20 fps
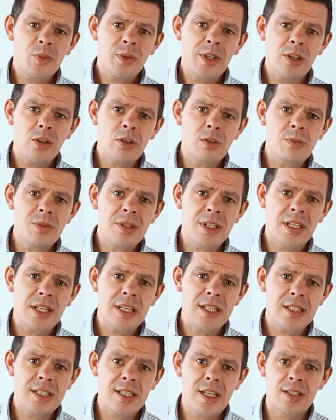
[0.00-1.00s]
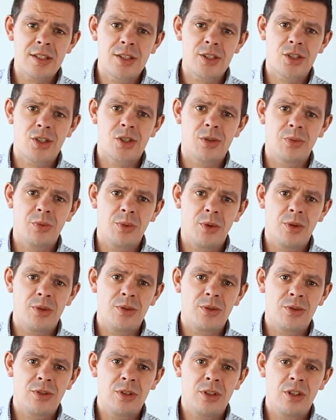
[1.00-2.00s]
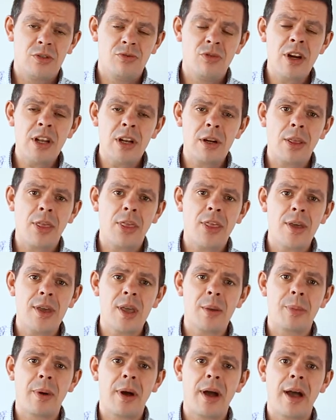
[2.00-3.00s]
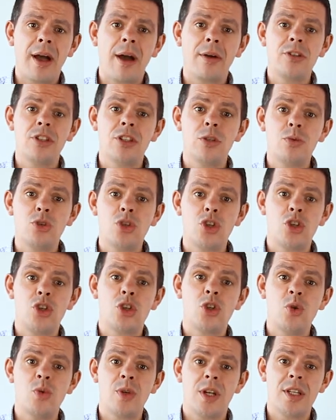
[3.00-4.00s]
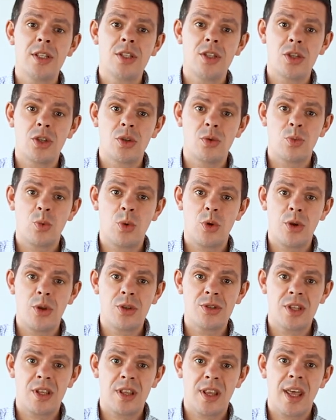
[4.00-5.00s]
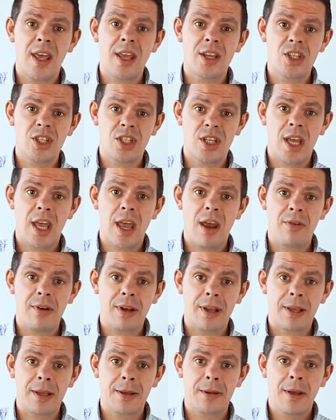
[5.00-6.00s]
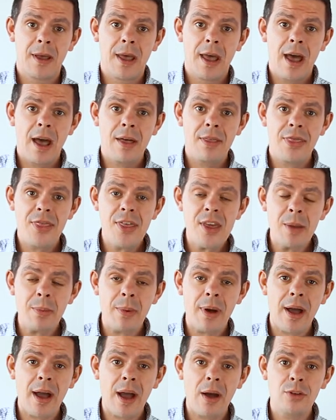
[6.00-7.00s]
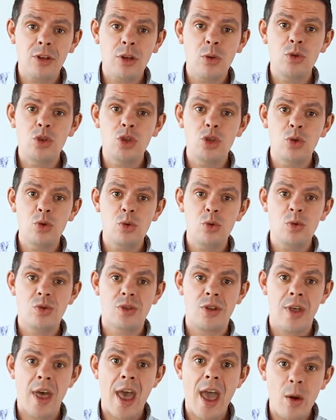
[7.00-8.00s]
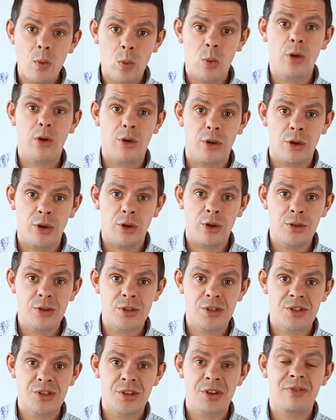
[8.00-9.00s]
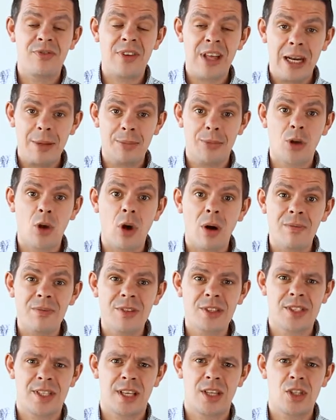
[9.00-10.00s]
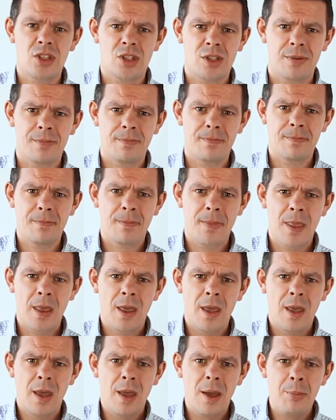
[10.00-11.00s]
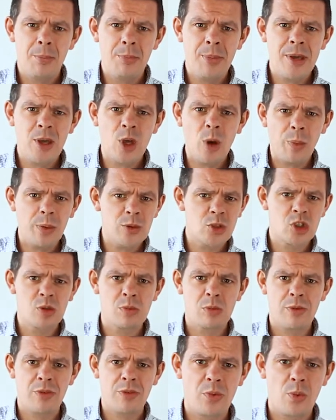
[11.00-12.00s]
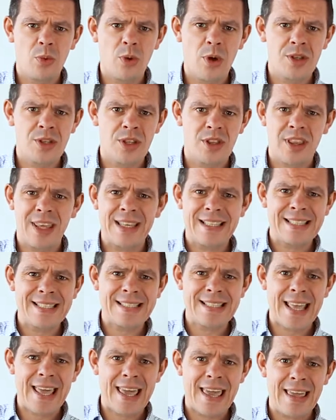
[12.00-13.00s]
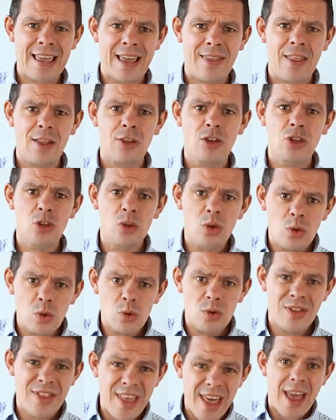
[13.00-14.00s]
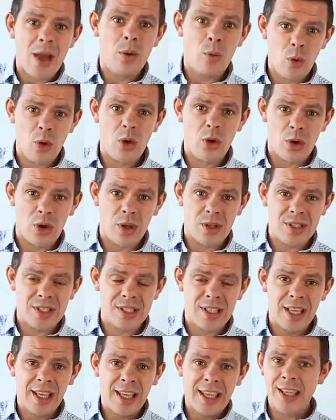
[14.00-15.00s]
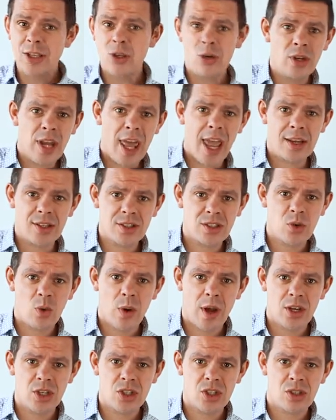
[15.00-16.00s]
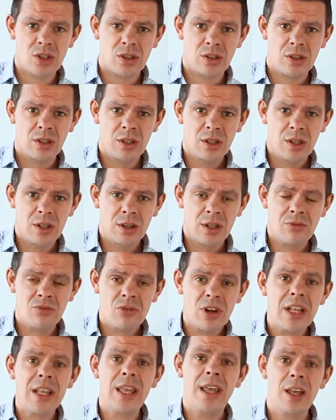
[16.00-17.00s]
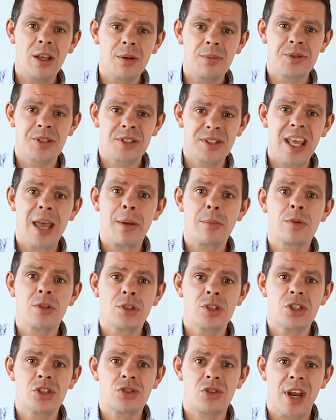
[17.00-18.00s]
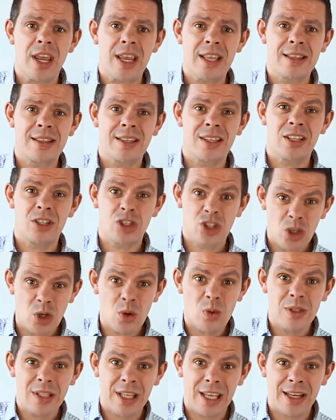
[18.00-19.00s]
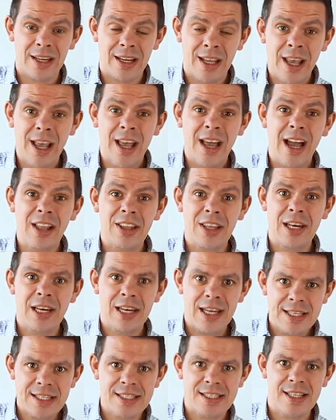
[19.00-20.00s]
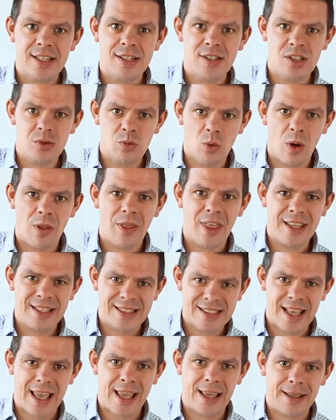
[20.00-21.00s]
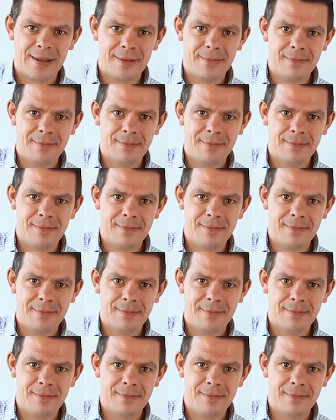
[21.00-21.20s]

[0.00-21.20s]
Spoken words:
when it comes to listening to someone, you've really got to think about how you tune into the words that they're sharing, and think about how you use their words to develop the conversation. Pick up on some words that they say and then use their words in your next question. That really helps to demonstrate that you're tuned in and you're listening to what they say.